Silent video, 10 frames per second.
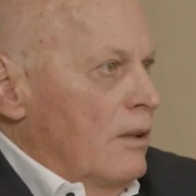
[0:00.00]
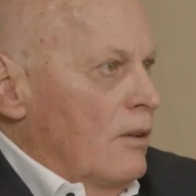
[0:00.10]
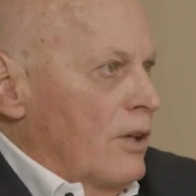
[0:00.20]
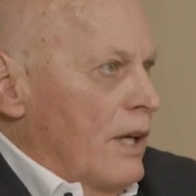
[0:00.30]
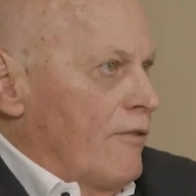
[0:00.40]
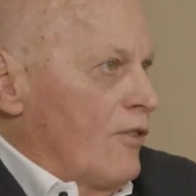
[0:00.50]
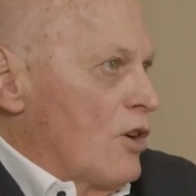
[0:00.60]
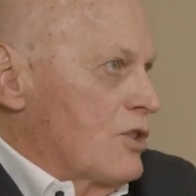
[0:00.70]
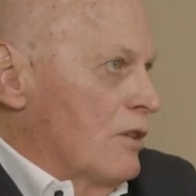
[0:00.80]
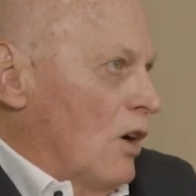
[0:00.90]
Okay,
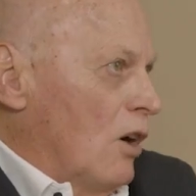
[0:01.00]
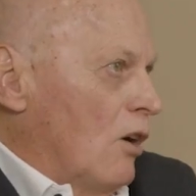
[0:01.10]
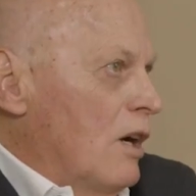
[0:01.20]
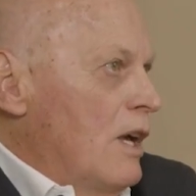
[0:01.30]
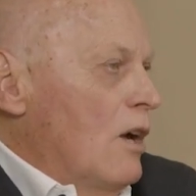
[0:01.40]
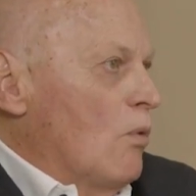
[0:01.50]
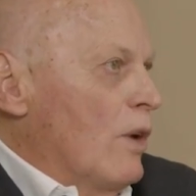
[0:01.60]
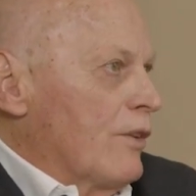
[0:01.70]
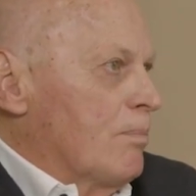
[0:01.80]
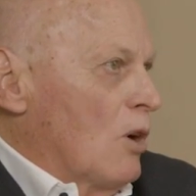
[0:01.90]
first of all,
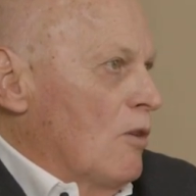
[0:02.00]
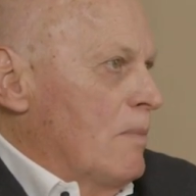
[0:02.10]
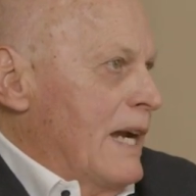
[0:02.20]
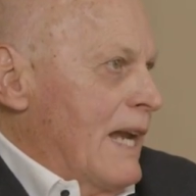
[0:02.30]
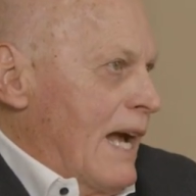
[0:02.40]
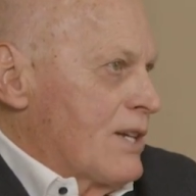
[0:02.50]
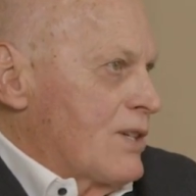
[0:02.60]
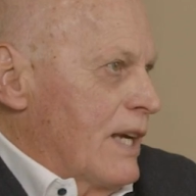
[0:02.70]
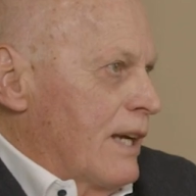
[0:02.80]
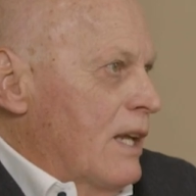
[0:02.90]
with a probate
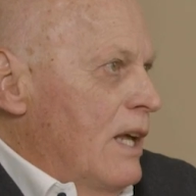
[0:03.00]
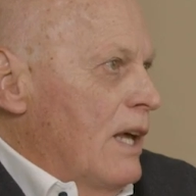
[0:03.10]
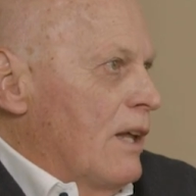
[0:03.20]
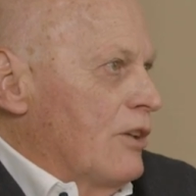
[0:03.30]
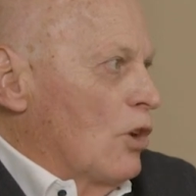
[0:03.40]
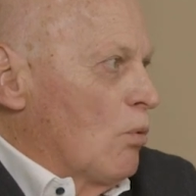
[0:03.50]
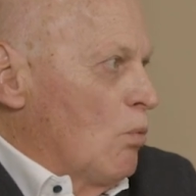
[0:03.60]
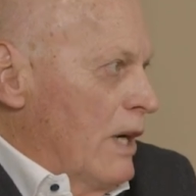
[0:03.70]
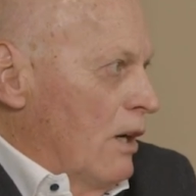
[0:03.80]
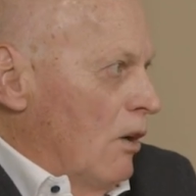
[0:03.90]
asset, your
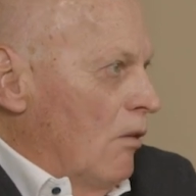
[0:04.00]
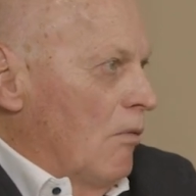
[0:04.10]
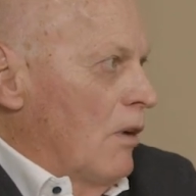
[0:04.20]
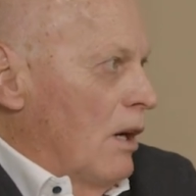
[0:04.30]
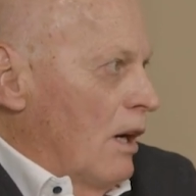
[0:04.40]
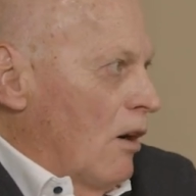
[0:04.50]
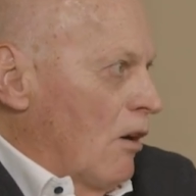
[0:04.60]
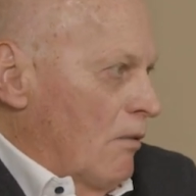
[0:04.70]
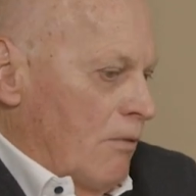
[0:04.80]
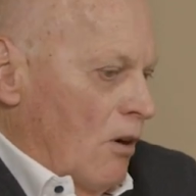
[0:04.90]
will,
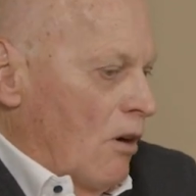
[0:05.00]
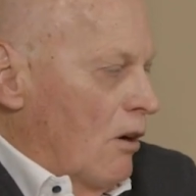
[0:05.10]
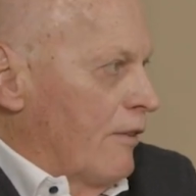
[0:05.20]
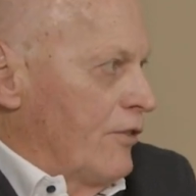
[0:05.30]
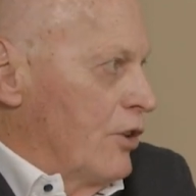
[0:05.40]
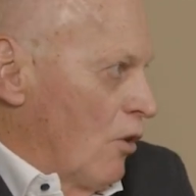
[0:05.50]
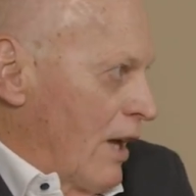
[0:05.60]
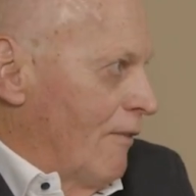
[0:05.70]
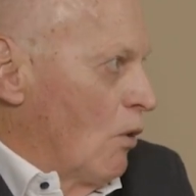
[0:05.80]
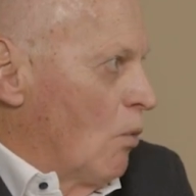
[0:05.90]
or if you don't have a